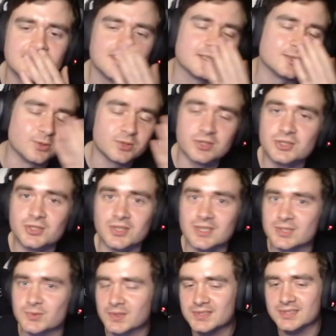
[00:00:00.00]
Crucial choice
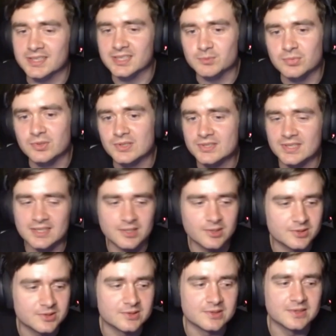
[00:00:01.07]
once again, boys. I told
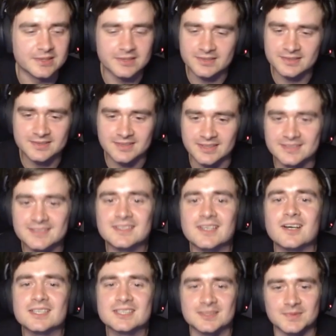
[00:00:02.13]
you, it's
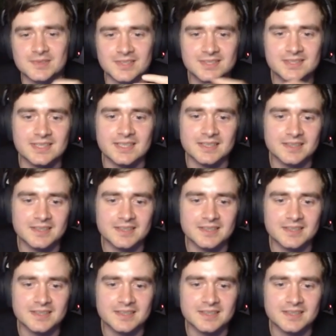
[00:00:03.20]
awesome in this deck.